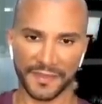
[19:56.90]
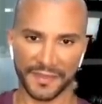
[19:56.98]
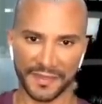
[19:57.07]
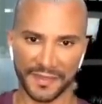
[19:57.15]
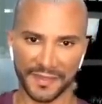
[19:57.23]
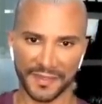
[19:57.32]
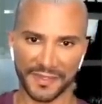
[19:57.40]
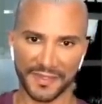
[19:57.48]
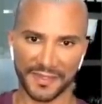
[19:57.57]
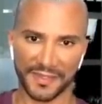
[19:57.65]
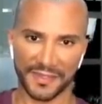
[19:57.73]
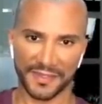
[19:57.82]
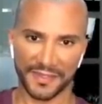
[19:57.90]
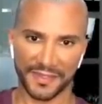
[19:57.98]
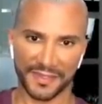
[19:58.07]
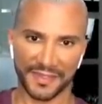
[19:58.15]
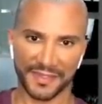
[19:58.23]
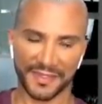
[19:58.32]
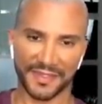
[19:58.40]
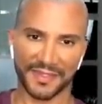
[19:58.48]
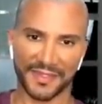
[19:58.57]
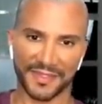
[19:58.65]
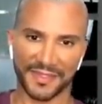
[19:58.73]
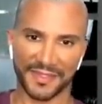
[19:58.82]

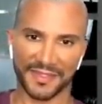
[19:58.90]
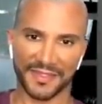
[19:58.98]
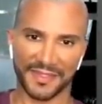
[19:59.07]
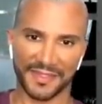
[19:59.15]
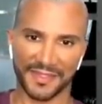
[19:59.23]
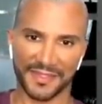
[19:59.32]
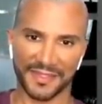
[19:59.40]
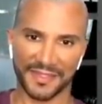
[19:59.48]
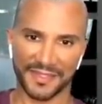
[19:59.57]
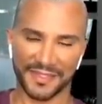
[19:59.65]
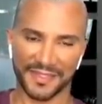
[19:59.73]
[no speech]